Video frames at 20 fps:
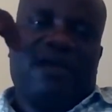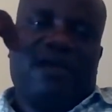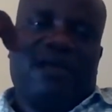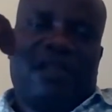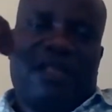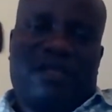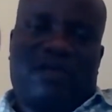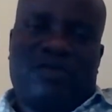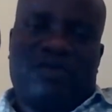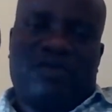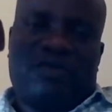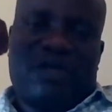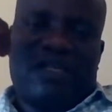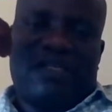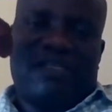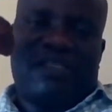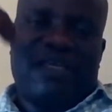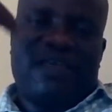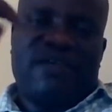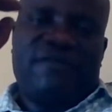like you
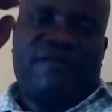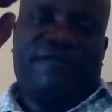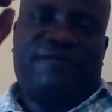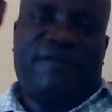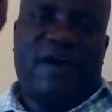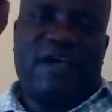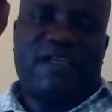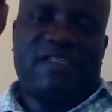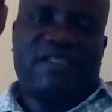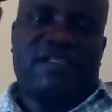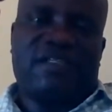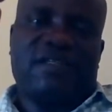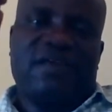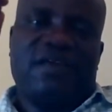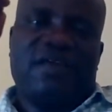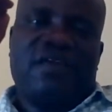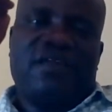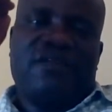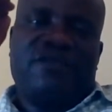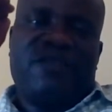can say, first,
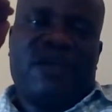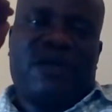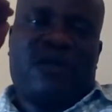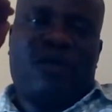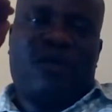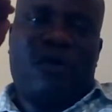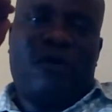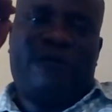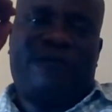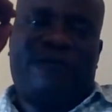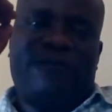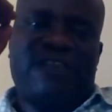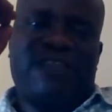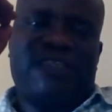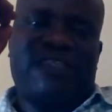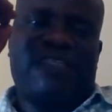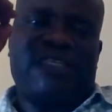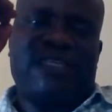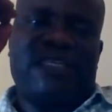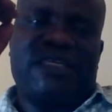the coffee
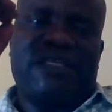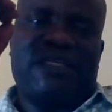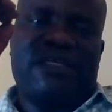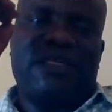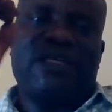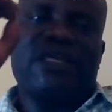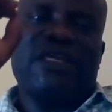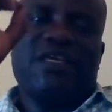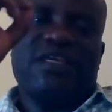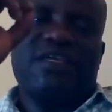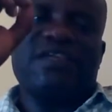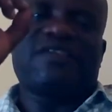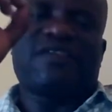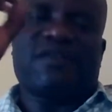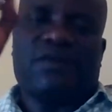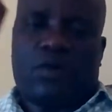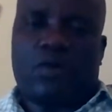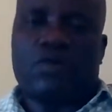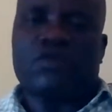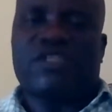seed
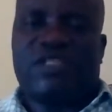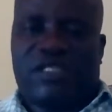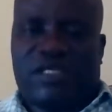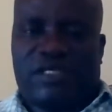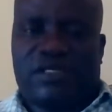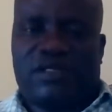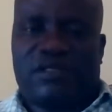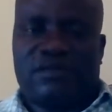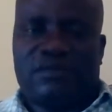is roasted.